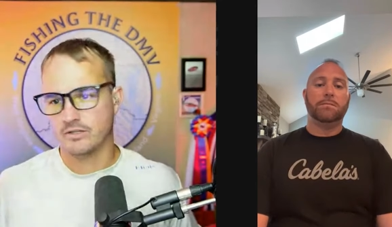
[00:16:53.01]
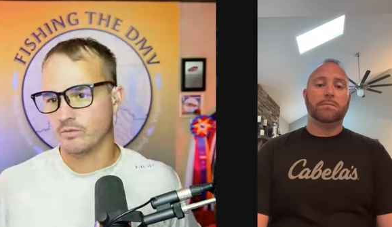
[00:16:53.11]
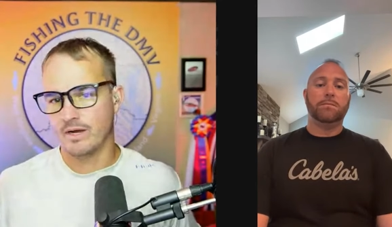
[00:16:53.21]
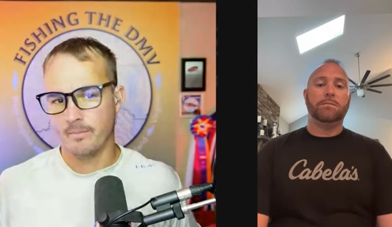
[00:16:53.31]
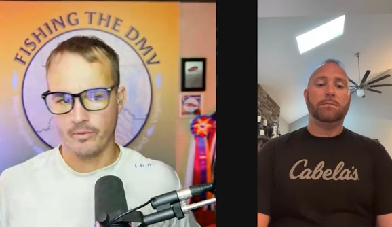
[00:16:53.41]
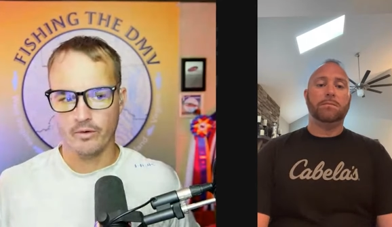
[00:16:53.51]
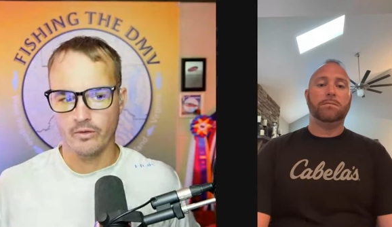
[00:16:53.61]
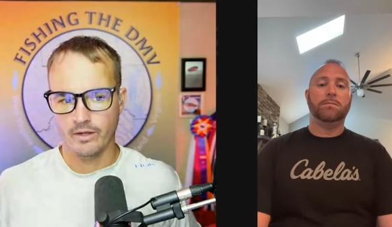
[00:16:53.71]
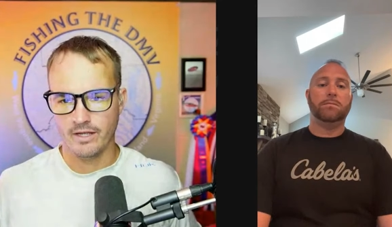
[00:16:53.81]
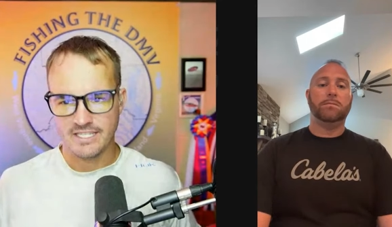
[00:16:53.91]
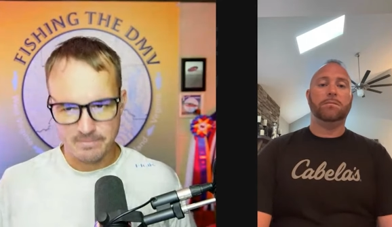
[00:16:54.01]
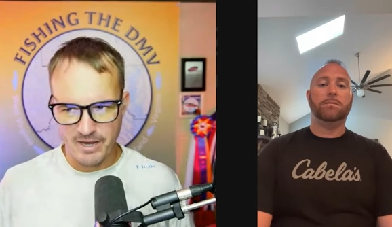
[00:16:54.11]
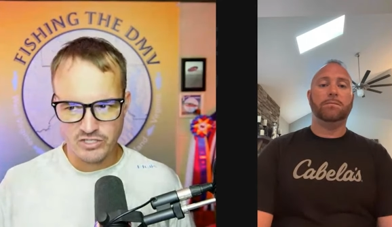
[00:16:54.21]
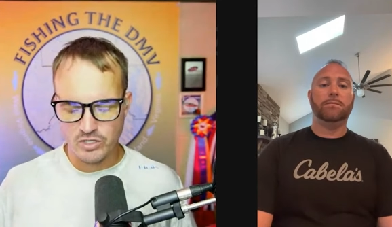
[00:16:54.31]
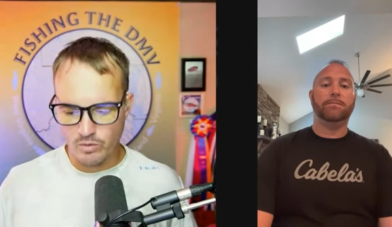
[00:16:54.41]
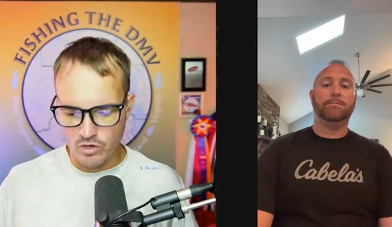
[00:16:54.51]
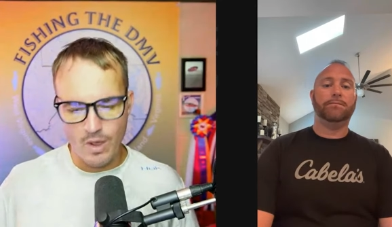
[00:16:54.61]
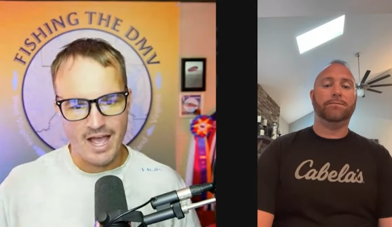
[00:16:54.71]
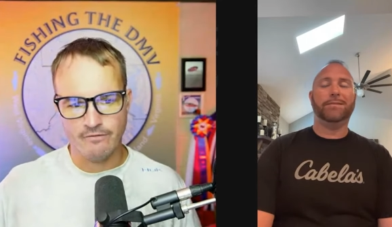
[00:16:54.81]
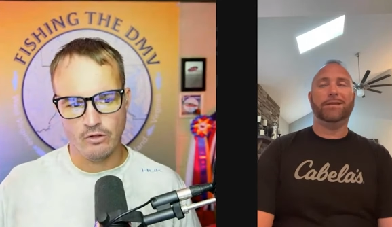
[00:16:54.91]
Speaker 1: the ramp early, especially when you
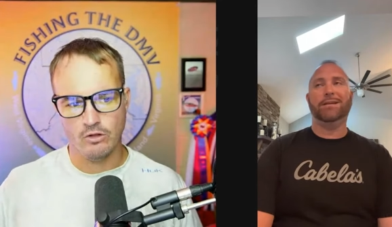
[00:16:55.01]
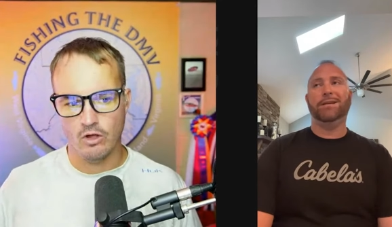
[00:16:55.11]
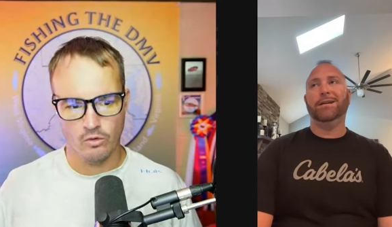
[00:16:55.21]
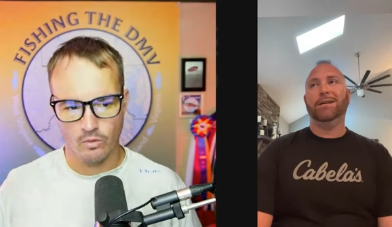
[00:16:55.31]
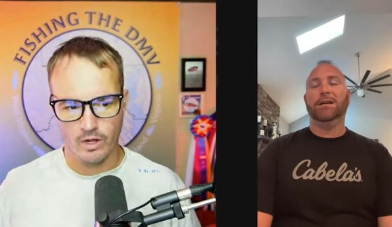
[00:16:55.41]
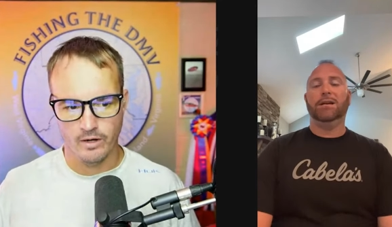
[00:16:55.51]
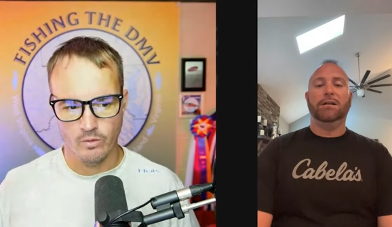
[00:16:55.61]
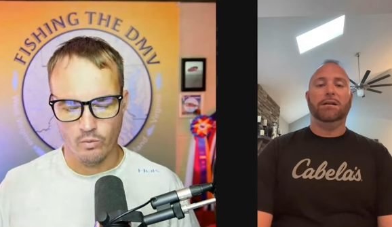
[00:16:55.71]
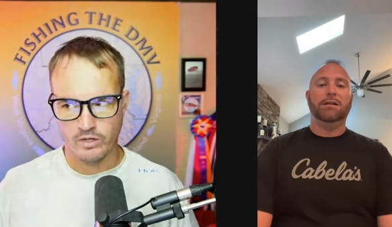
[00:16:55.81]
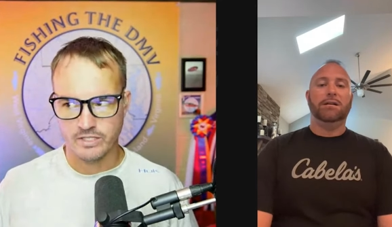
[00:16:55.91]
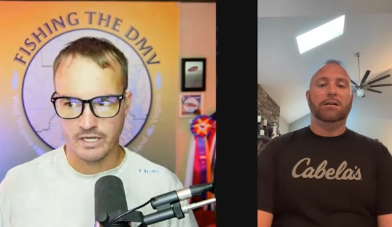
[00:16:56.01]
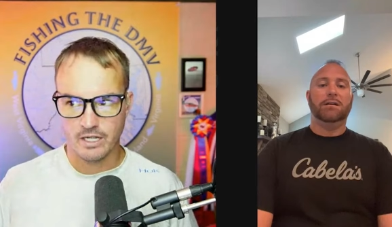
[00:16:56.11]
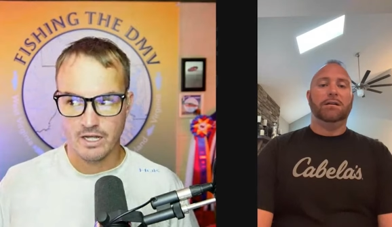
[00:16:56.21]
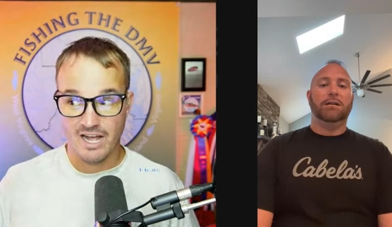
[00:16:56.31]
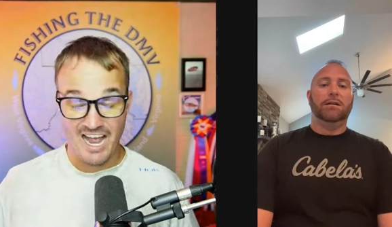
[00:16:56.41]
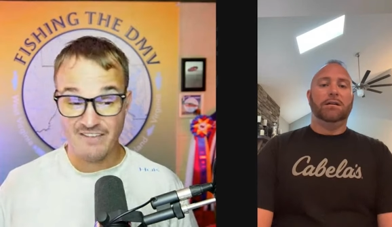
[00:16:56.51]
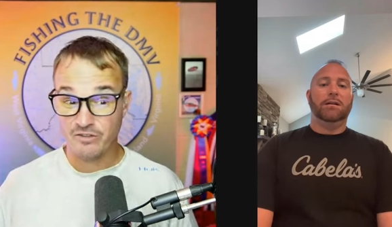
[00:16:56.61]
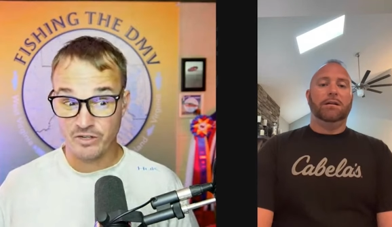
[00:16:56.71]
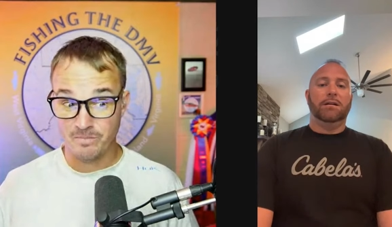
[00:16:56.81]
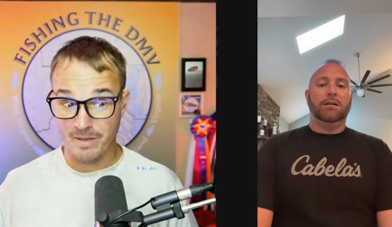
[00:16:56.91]
have a long run where it's like, I have
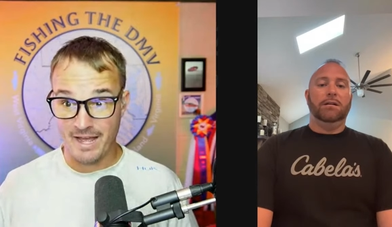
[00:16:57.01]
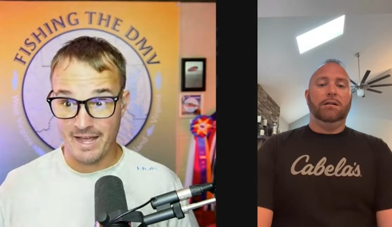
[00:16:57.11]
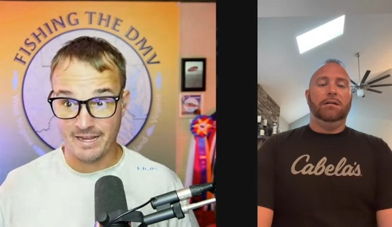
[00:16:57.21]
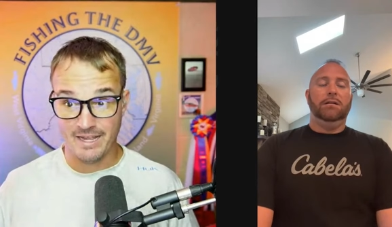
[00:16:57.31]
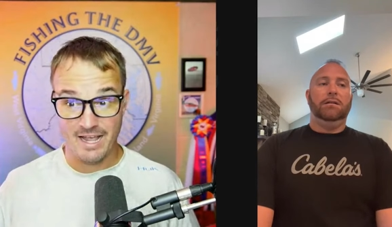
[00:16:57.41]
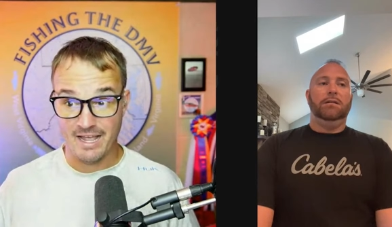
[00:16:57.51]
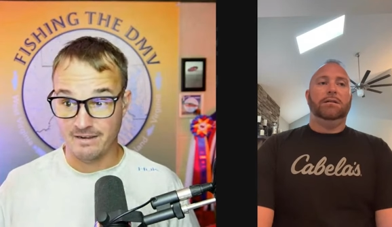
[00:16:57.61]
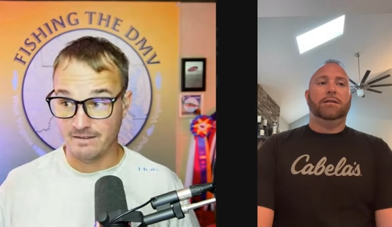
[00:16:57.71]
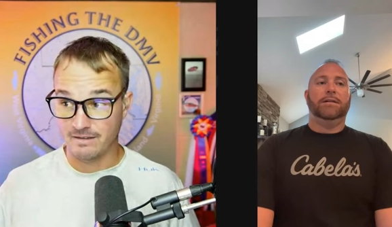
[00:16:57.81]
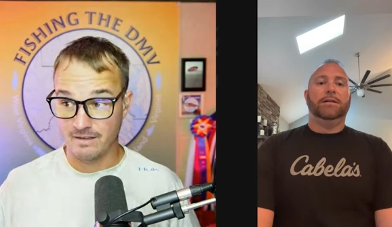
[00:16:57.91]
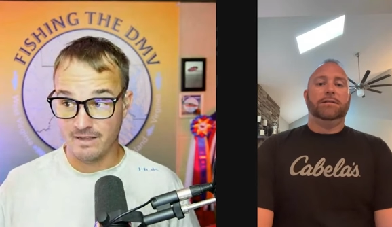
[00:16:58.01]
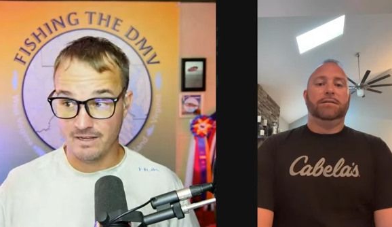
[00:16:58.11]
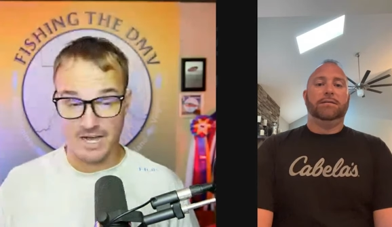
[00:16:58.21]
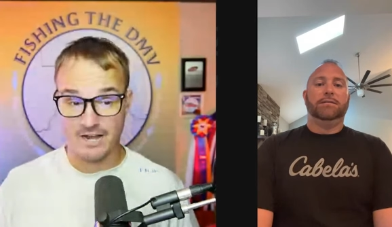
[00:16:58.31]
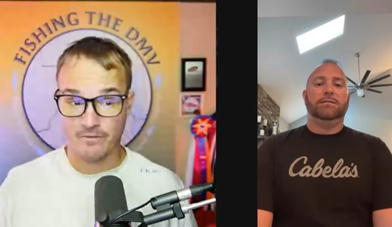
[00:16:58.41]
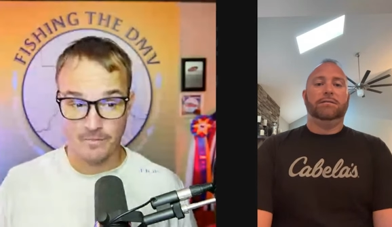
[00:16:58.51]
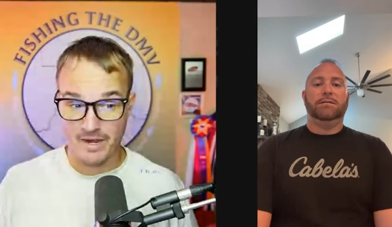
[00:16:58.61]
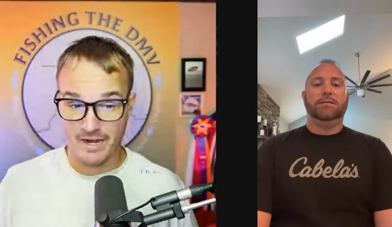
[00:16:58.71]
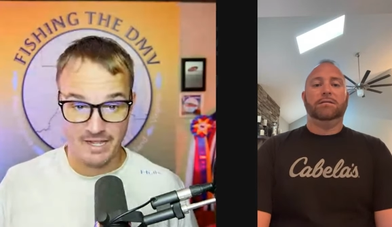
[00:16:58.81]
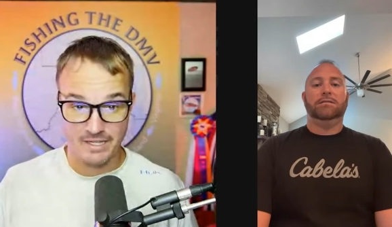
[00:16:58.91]
a good bag and God forbid
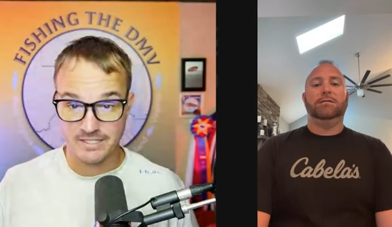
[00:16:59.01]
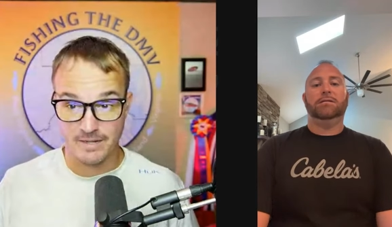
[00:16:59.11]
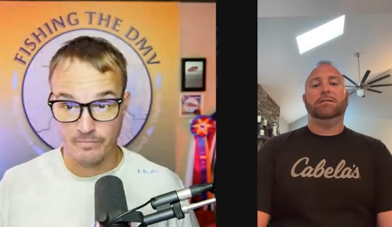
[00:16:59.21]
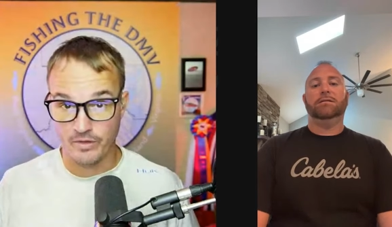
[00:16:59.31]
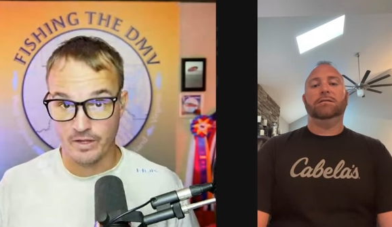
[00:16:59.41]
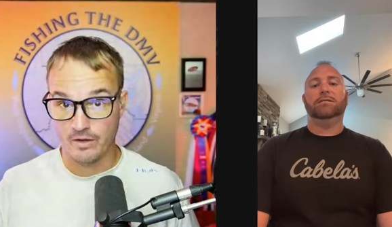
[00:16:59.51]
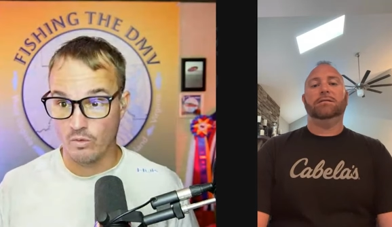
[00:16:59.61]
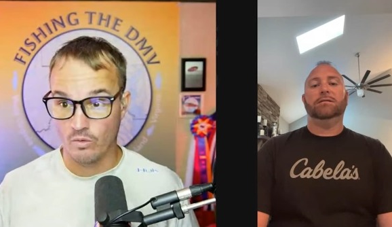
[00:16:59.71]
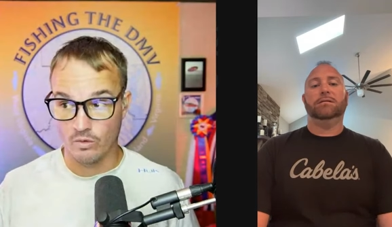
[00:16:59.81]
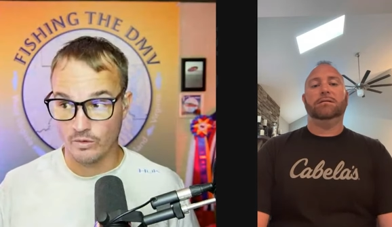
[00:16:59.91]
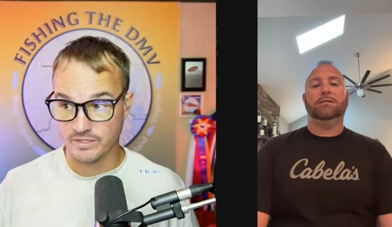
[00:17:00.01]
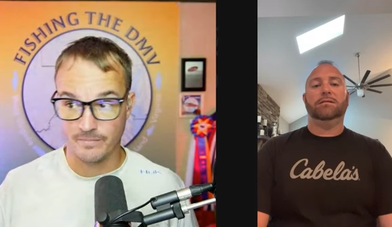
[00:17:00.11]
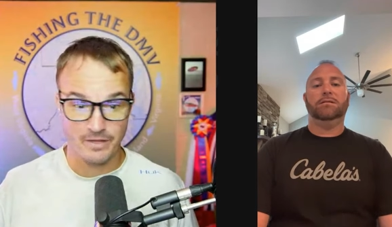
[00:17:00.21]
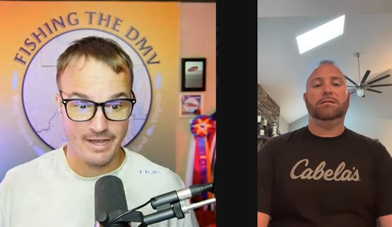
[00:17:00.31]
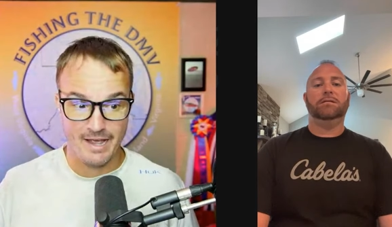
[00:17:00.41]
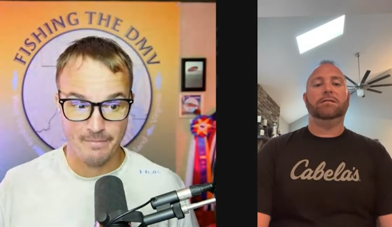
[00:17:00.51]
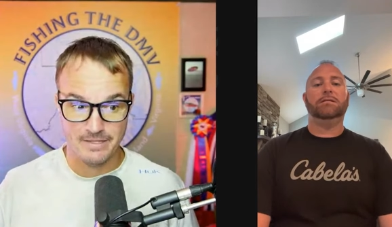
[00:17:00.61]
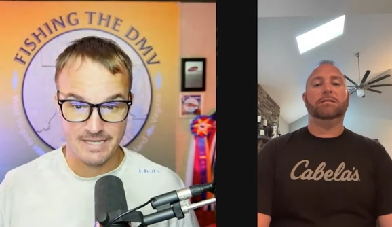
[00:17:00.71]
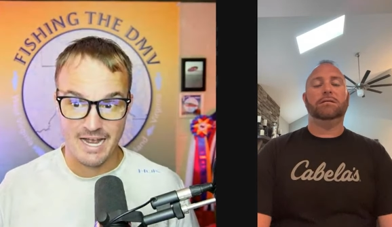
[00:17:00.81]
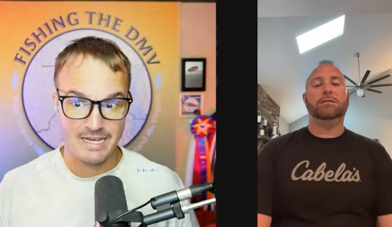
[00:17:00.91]
I hit something or something
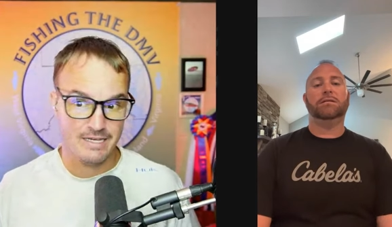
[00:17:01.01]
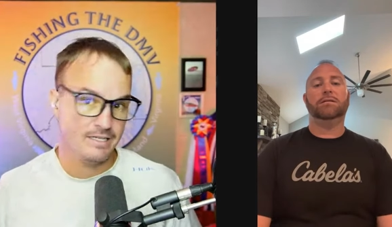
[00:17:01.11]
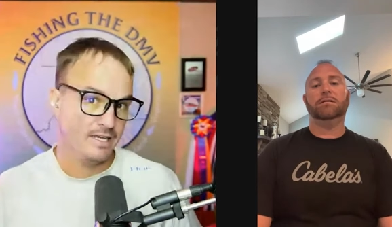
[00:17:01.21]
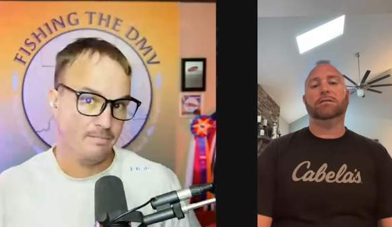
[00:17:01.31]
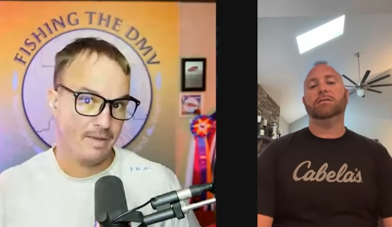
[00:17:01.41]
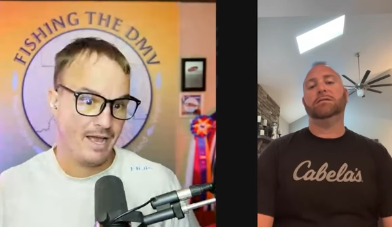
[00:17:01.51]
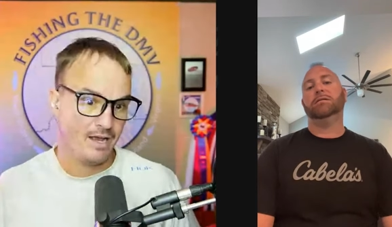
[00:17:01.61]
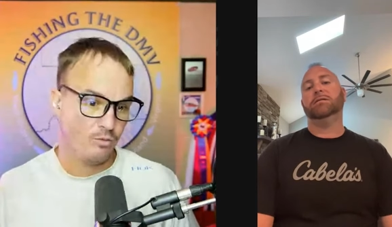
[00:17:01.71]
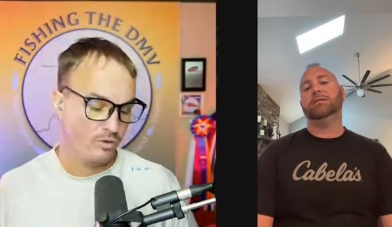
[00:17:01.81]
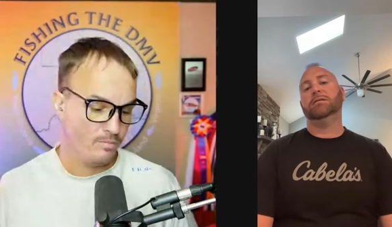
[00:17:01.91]
happens, I need to get back? Would it